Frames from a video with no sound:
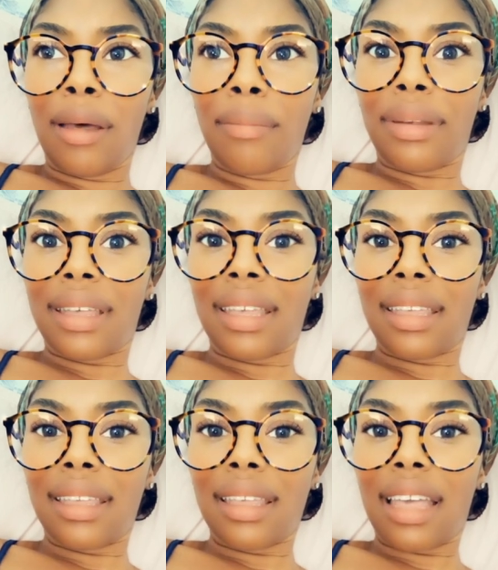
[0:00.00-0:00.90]

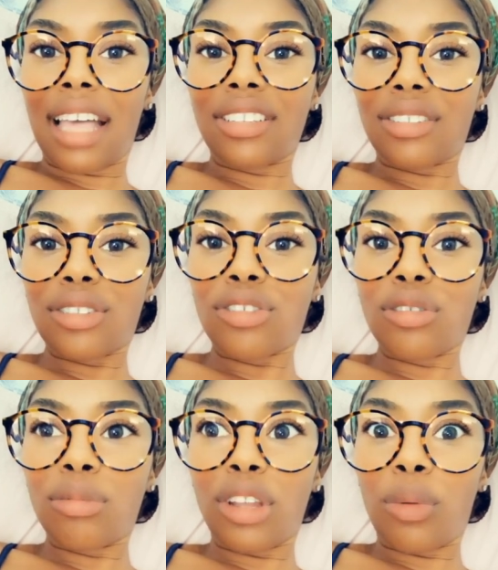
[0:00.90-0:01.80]
but I just
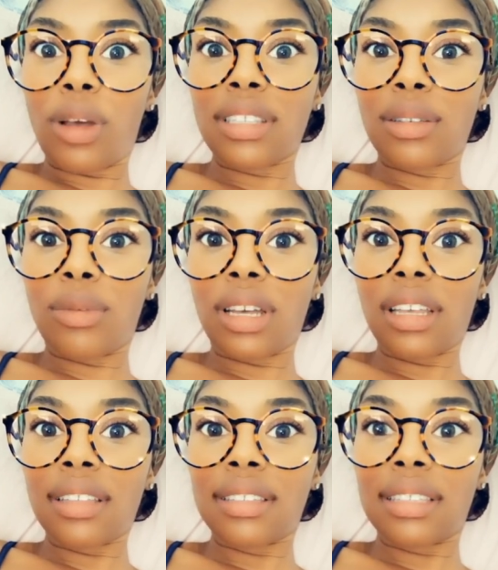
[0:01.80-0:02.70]
assumed there wasn't one
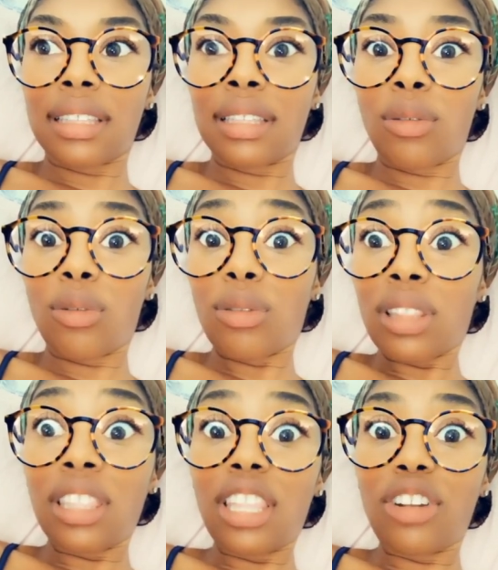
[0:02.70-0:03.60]
because
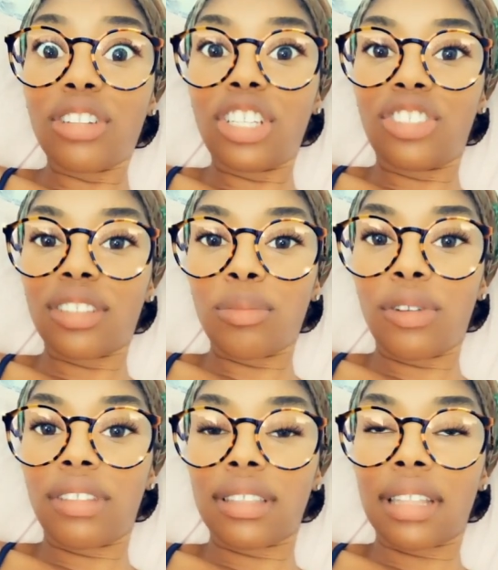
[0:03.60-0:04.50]
literally just
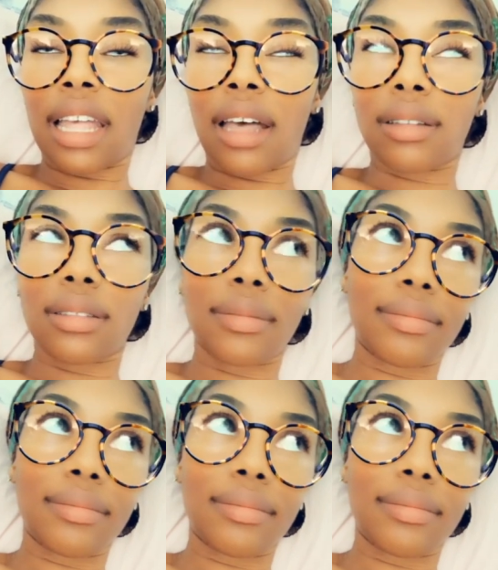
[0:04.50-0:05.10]
moved into the house.